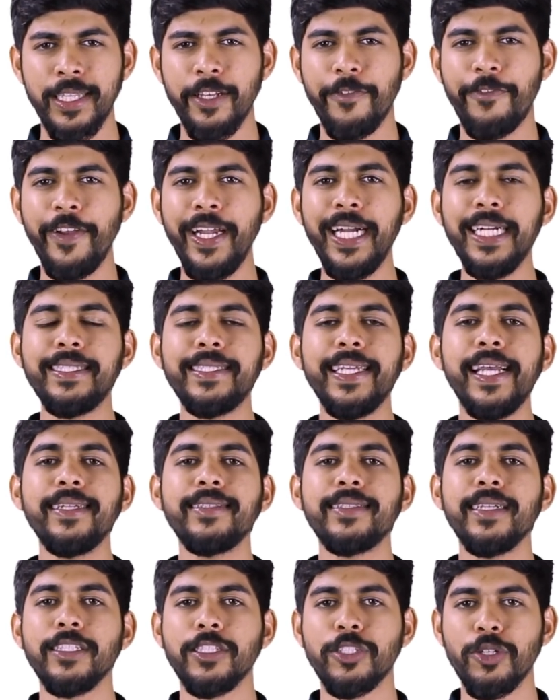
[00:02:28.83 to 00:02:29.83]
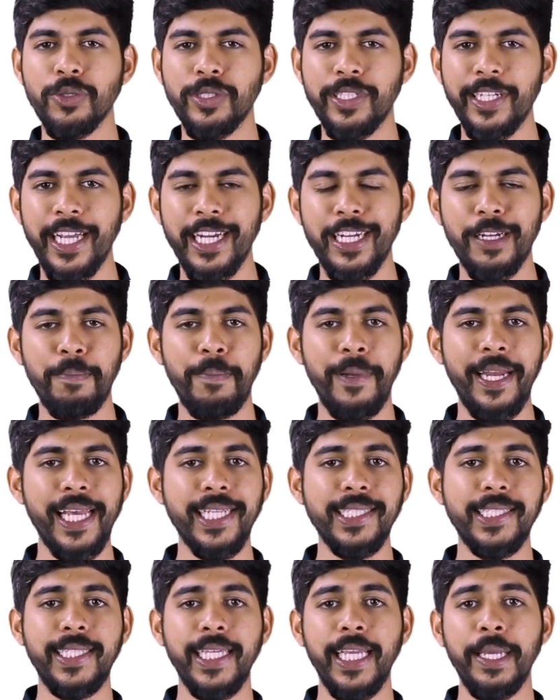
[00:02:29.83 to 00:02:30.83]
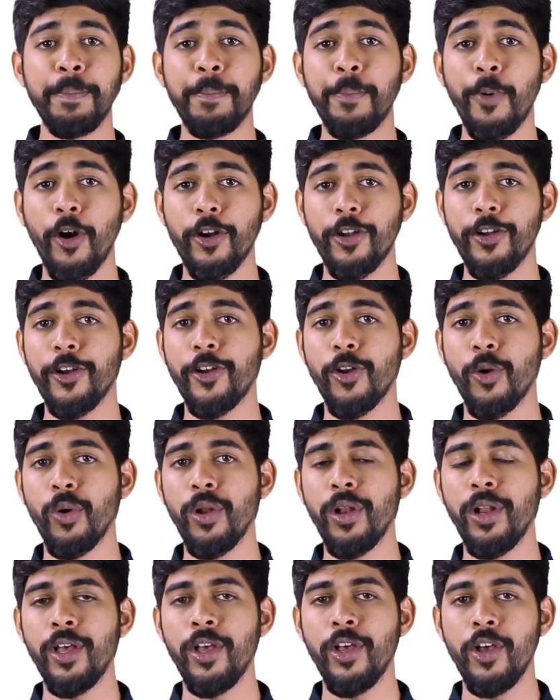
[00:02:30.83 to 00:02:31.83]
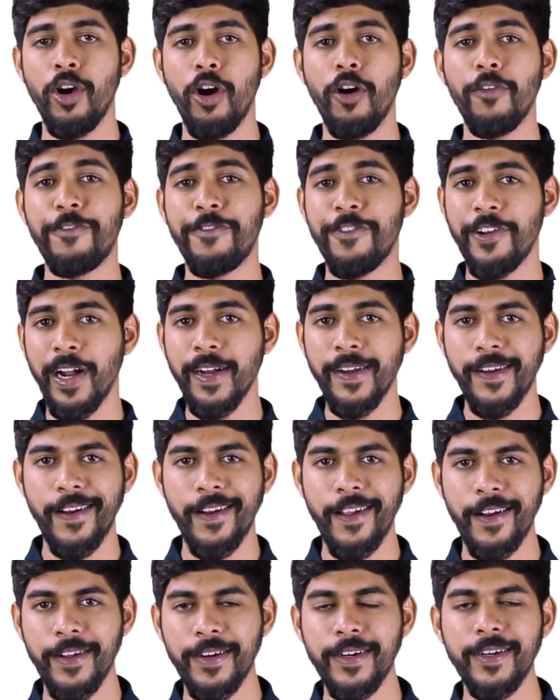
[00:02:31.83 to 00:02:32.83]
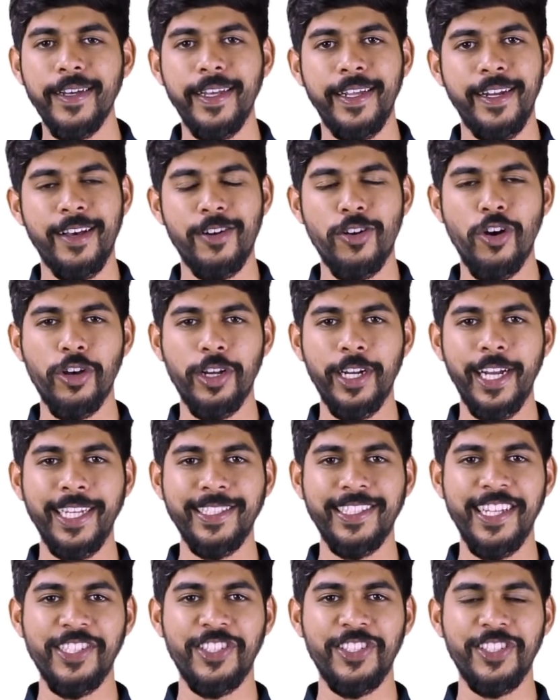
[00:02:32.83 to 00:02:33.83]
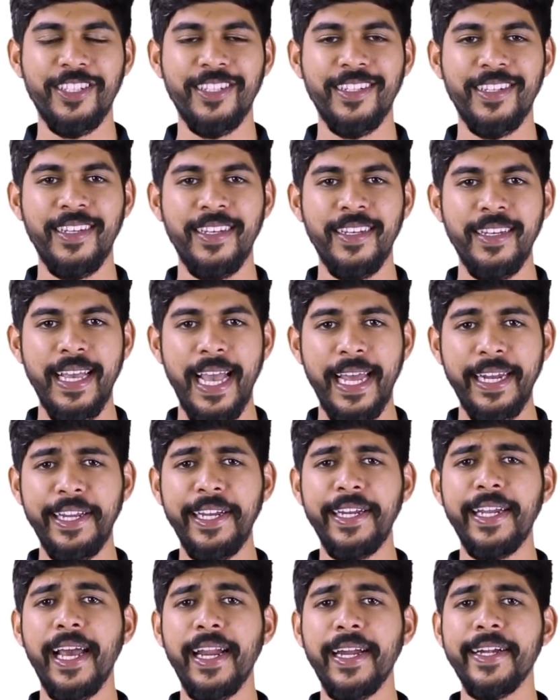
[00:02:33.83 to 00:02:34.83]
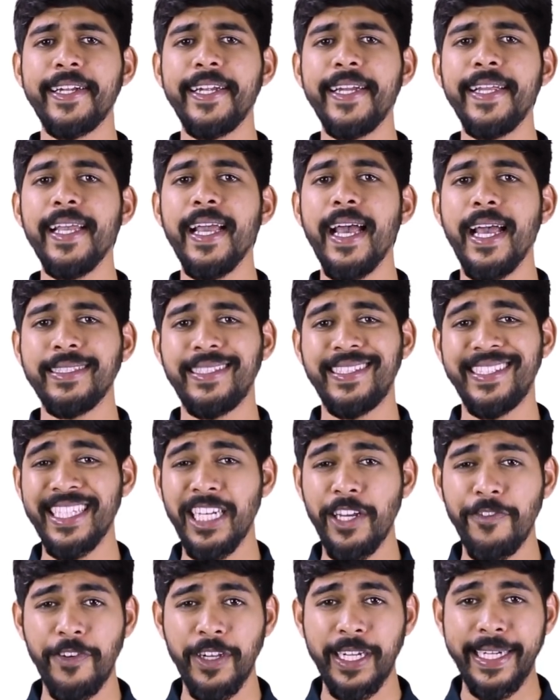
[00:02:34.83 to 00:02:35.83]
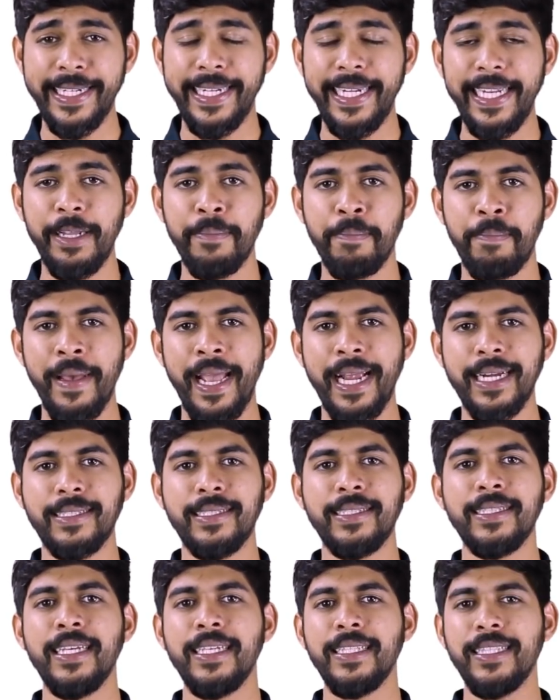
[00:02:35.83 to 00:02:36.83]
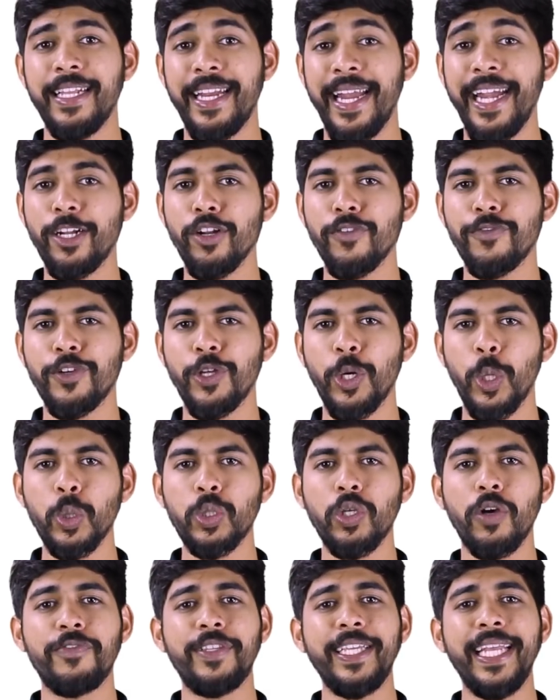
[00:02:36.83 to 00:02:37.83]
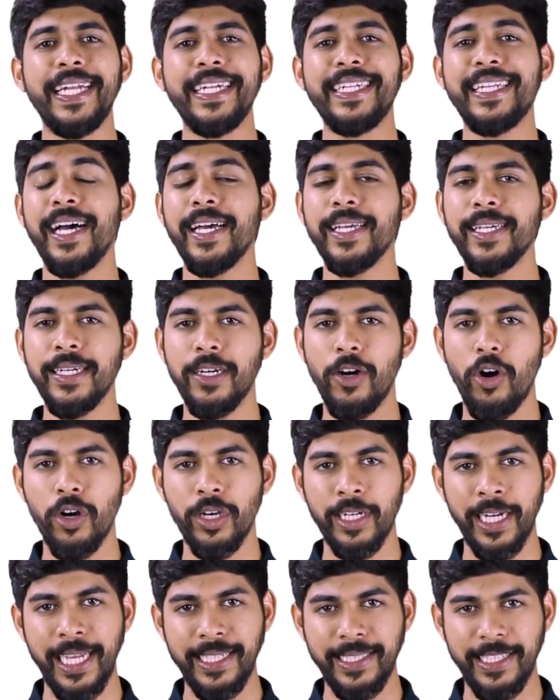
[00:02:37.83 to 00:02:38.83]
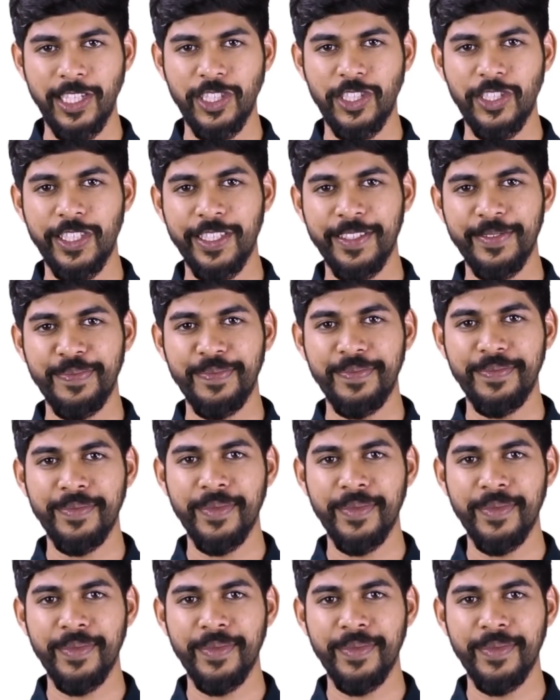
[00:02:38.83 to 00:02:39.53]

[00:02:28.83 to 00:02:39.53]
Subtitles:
The field sales associate plays the important role of front runner in our organization, and he directly and significantly impacts the rate of growth of the entire organization.